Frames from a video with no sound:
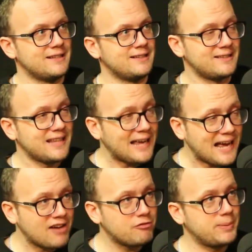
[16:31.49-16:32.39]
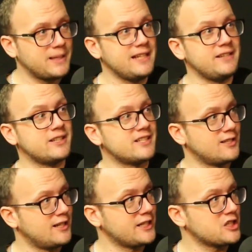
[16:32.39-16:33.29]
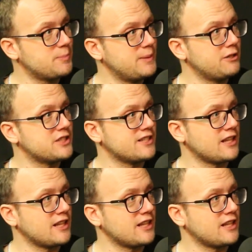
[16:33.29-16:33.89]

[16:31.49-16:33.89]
there have been these learning experiences.